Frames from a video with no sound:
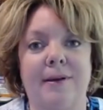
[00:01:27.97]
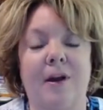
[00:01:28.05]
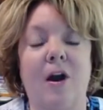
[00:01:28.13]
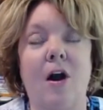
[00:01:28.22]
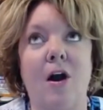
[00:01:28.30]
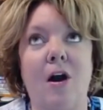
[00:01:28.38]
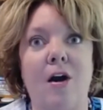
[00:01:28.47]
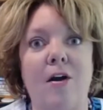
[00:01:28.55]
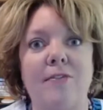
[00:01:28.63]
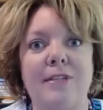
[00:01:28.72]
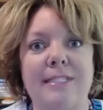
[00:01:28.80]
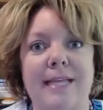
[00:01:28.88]
All
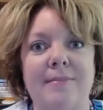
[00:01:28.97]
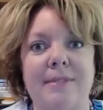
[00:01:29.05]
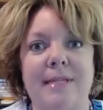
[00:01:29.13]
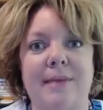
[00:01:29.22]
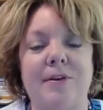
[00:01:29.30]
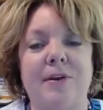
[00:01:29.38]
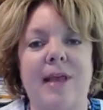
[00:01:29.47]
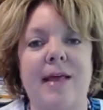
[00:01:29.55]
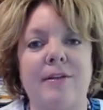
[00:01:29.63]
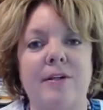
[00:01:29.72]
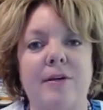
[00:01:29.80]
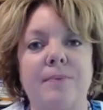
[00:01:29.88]
the time in your
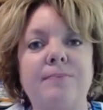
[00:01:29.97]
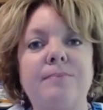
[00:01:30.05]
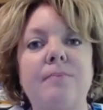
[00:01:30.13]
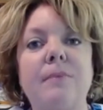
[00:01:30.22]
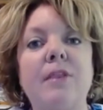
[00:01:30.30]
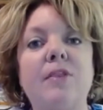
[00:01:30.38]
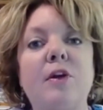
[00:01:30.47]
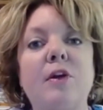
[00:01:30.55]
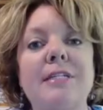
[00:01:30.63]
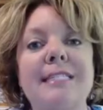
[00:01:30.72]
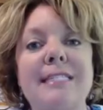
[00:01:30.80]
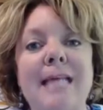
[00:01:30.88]
calendar. There
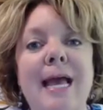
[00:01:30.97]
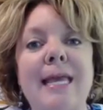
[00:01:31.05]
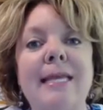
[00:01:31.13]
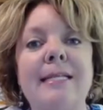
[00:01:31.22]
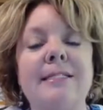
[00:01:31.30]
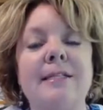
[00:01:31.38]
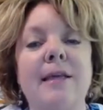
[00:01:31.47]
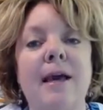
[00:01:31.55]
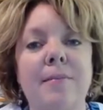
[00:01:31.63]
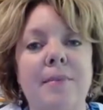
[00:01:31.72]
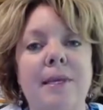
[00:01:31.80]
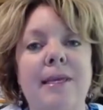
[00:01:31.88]
are signs
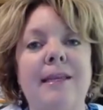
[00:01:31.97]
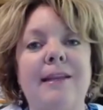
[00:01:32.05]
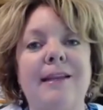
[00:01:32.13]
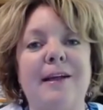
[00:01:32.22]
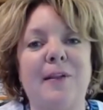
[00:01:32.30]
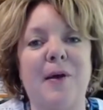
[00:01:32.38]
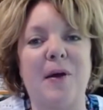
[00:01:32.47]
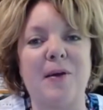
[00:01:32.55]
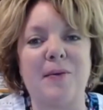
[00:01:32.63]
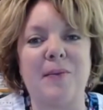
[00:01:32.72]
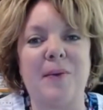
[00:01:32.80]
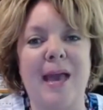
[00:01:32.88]
coming in along
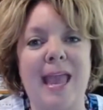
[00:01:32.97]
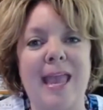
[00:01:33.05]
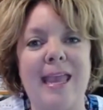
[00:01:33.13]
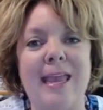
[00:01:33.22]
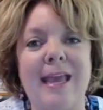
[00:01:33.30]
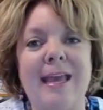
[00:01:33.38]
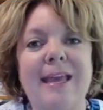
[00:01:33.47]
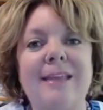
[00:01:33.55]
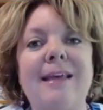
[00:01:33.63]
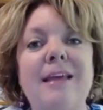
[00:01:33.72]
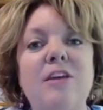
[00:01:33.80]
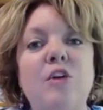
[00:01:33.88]
the way
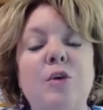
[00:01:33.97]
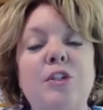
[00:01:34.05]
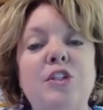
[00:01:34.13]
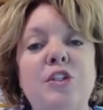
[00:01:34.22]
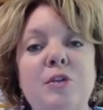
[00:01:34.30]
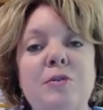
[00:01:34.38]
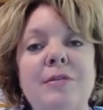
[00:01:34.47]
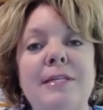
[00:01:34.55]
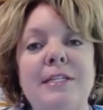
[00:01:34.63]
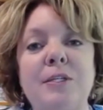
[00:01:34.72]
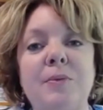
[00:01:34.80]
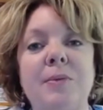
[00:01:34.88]
that you're
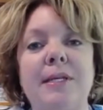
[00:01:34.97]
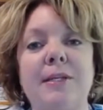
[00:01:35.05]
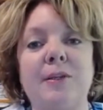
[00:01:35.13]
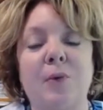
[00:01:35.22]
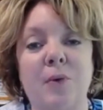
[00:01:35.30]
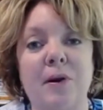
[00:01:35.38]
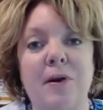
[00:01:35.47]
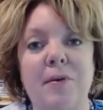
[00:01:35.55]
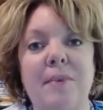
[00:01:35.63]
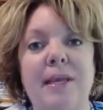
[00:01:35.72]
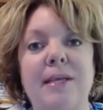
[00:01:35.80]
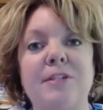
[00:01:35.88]
choosing to ignore
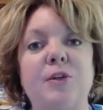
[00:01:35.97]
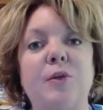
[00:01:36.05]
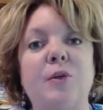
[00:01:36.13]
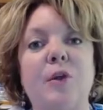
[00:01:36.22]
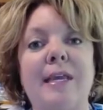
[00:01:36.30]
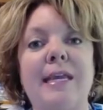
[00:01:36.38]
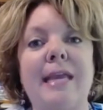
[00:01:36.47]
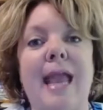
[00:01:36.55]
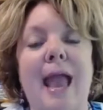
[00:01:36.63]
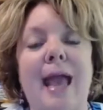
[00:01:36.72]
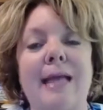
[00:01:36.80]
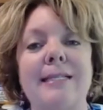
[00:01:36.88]
because you're looking
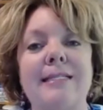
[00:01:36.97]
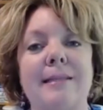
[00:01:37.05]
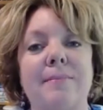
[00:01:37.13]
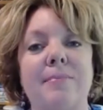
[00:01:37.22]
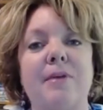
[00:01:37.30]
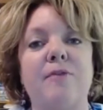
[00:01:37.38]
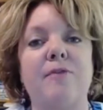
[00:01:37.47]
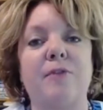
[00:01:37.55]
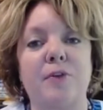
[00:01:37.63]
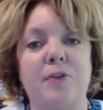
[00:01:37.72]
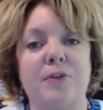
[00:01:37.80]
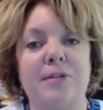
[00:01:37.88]
at something
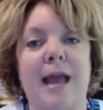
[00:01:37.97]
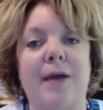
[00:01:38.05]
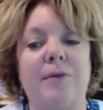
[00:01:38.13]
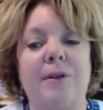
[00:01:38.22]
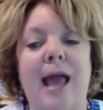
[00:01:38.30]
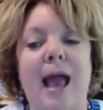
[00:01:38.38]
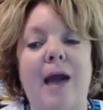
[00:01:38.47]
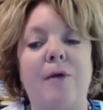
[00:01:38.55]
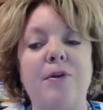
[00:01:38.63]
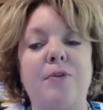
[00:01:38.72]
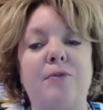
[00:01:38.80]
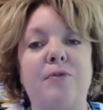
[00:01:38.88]
further down and how
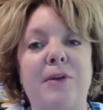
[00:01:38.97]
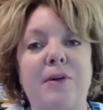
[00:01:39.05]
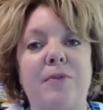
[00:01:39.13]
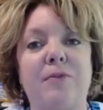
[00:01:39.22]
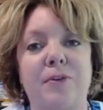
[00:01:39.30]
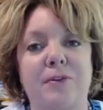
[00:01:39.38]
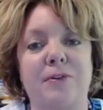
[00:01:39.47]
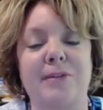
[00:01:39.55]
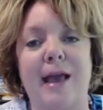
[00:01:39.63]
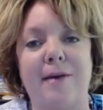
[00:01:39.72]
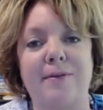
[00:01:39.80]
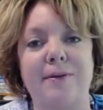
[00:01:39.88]
you'll feel further
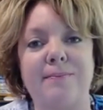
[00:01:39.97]
down.